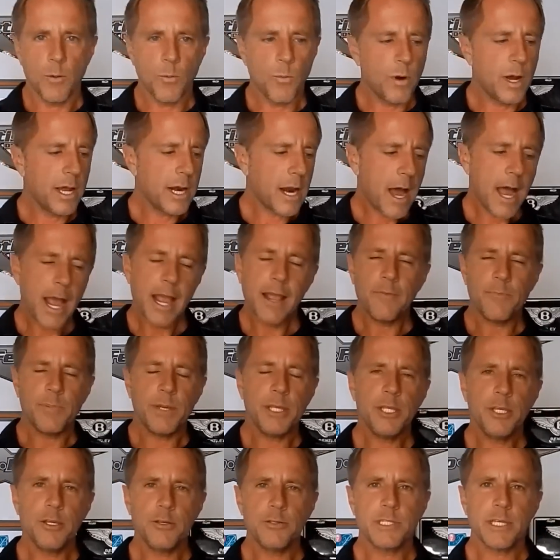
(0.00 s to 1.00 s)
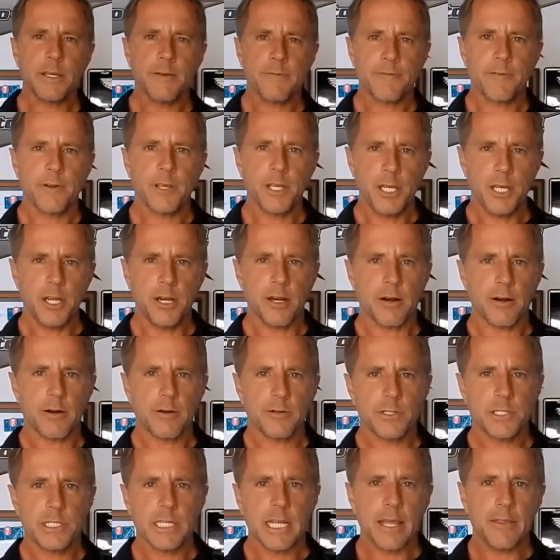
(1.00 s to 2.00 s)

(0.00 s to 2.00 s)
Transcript: What I have been using for years,